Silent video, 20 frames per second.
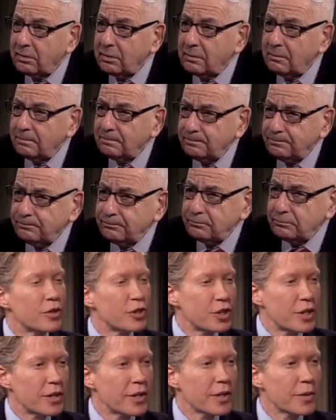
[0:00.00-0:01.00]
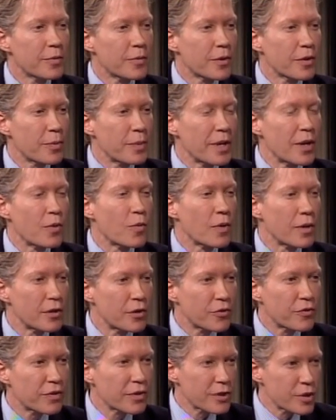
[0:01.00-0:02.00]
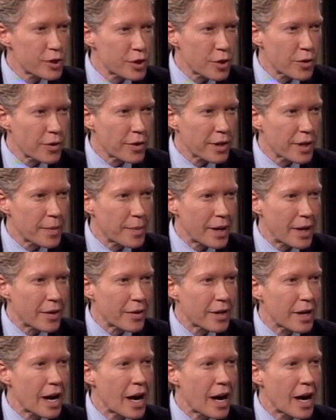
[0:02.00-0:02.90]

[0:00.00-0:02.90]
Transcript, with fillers: And you were sharing with me a wonderful story about